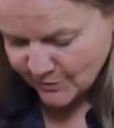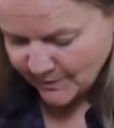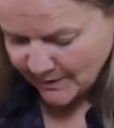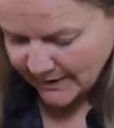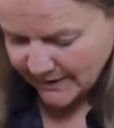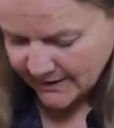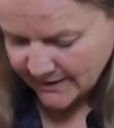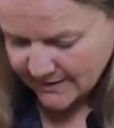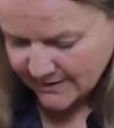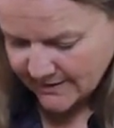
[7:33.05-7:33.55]

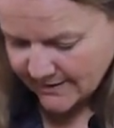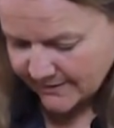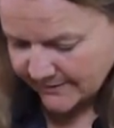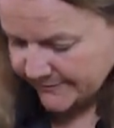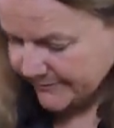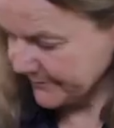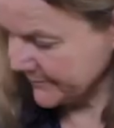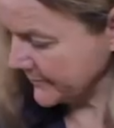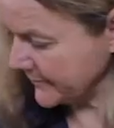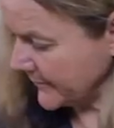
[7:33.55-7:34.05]
plate.
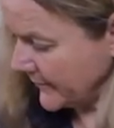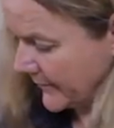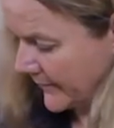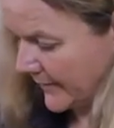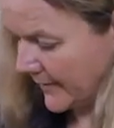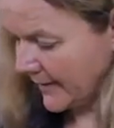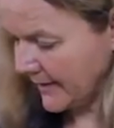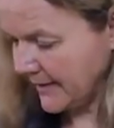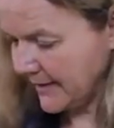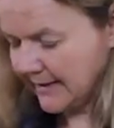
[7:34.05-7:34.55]

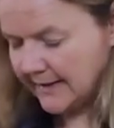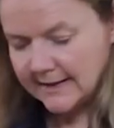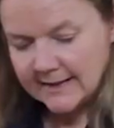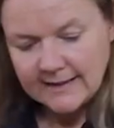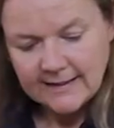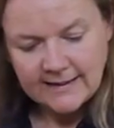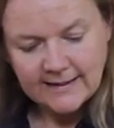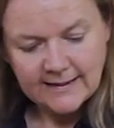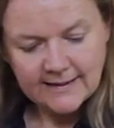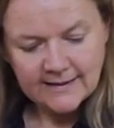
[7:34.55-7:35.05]

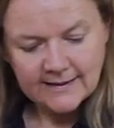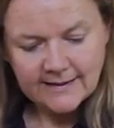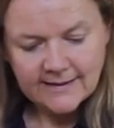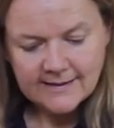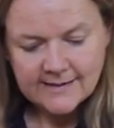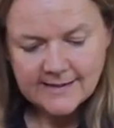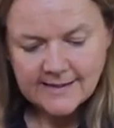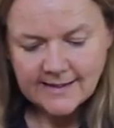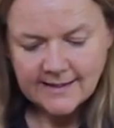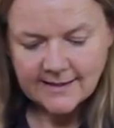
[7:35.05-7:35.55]
And
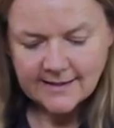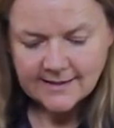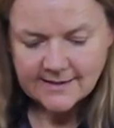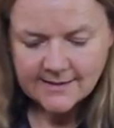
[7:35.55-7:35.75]
then take the